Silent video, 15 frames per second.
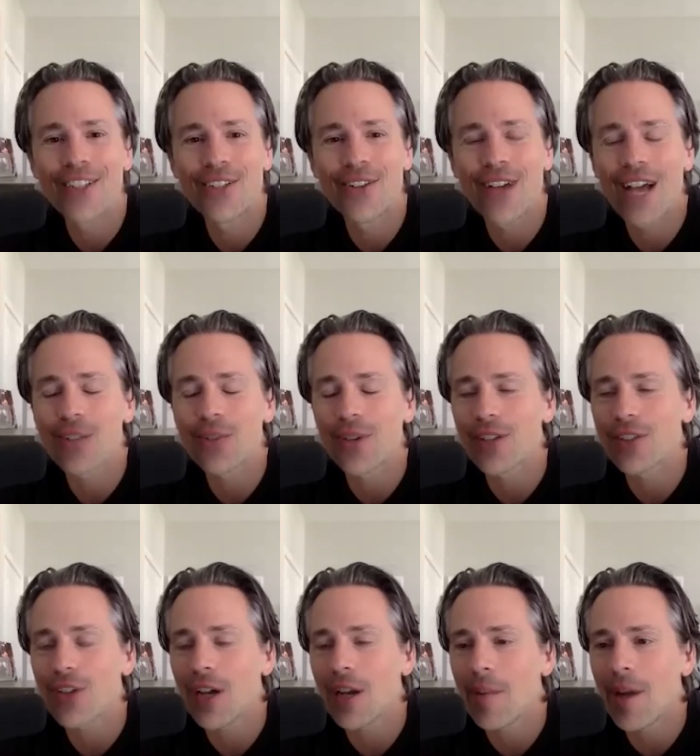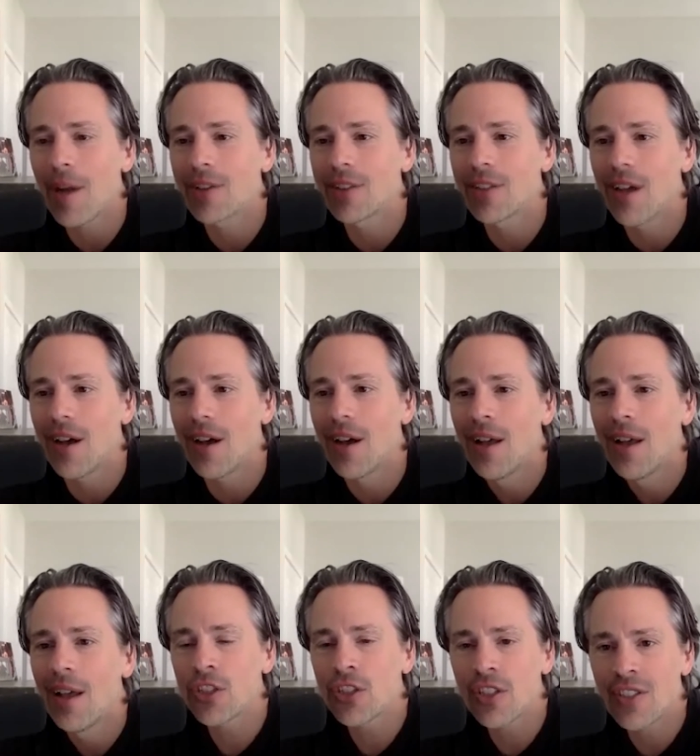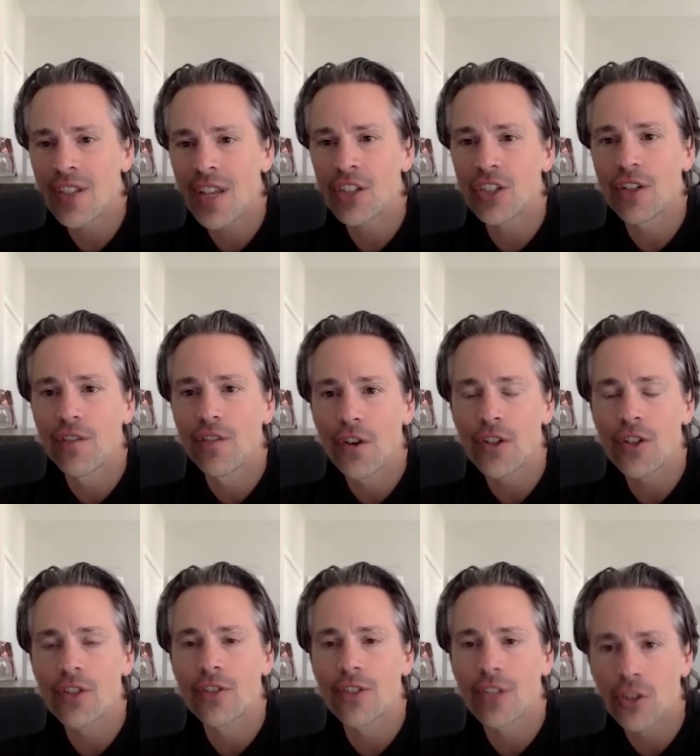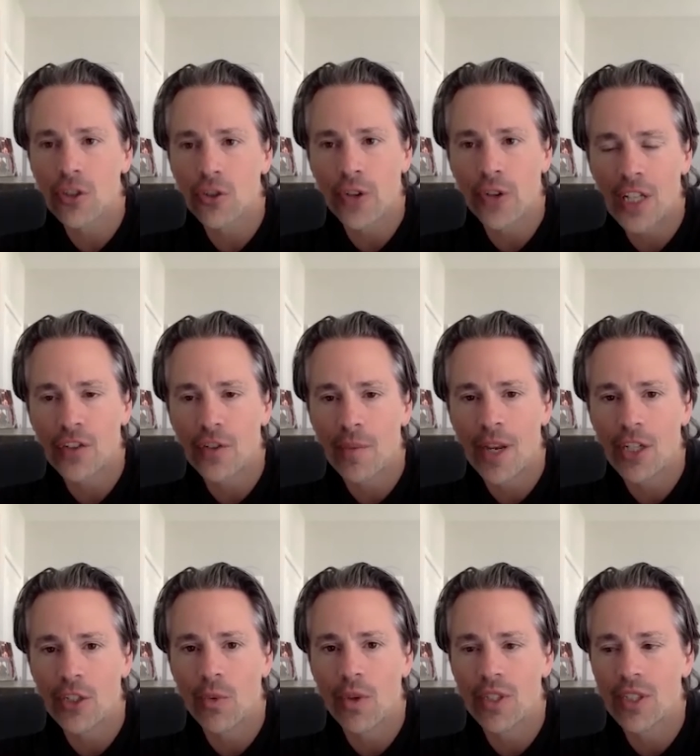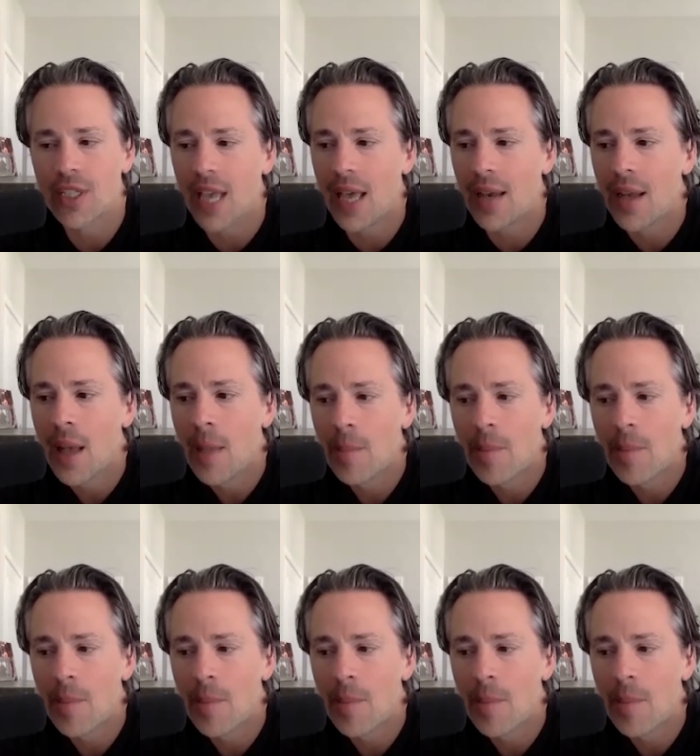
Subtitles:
All right, so guys, we're going to talk about digitization versus digital transformation once again.